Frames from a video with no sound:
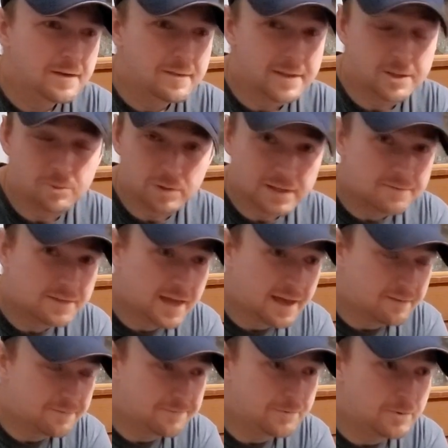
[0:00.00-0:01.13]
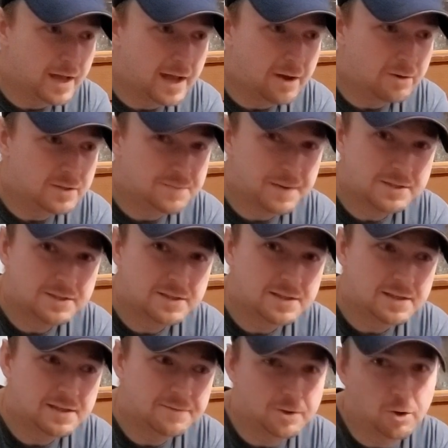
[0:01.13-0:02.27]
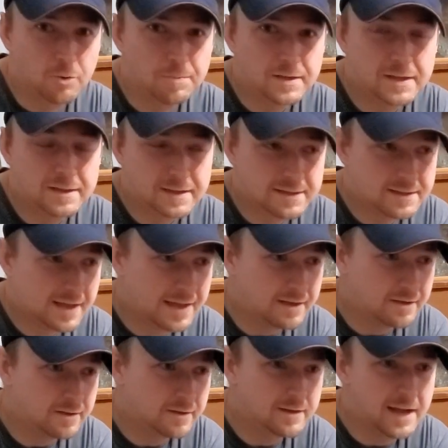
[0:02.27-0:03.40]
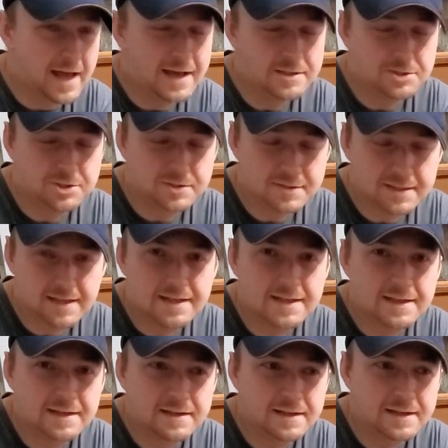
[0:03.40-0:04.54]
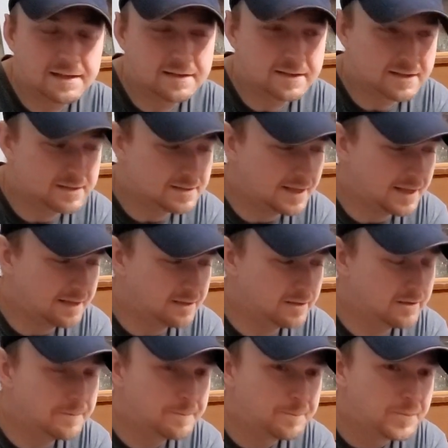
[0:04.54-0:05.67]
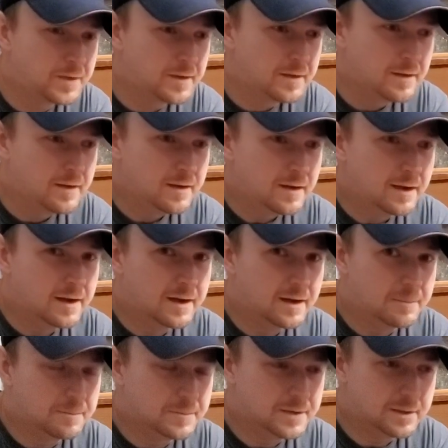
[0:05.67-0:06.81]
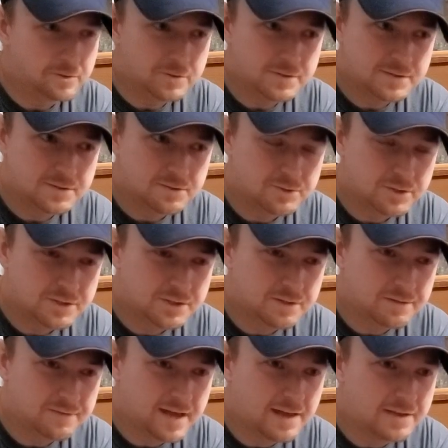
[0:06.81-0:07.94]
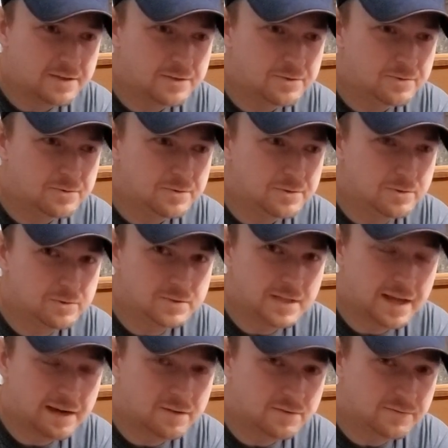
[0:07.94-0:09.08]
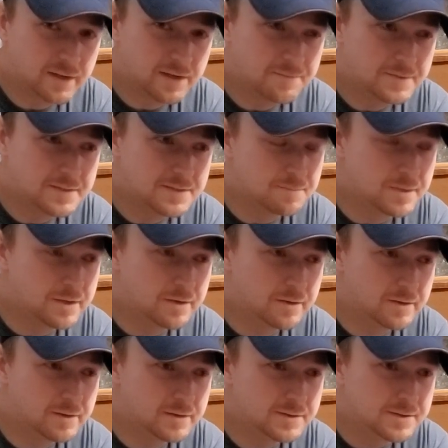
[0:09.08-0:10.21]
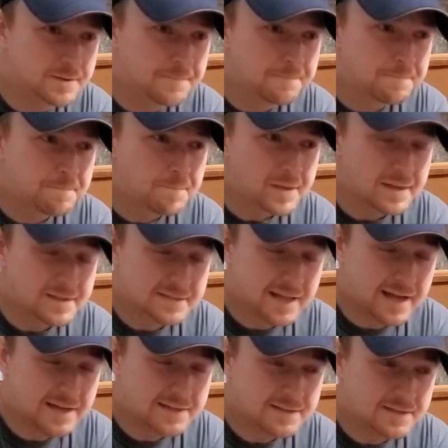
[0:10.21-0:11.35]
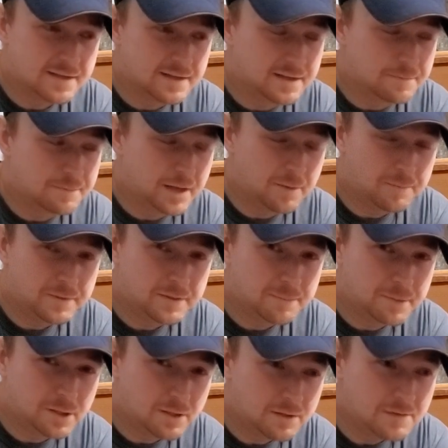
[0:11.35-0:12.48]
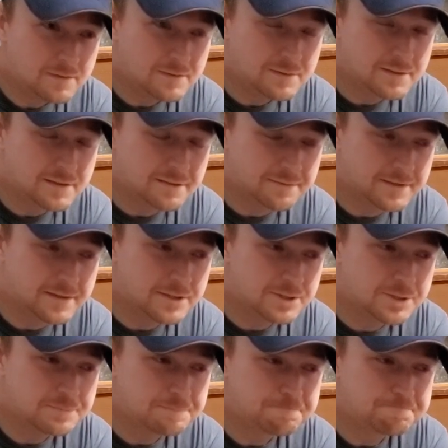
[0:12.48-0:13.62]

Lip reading: that you leave that food out, especially if you're opening the container and oxygen's getting into the container. It loses nutritional value. You lose a lot of those vitamins and minerals. It's not as palpable to the fish.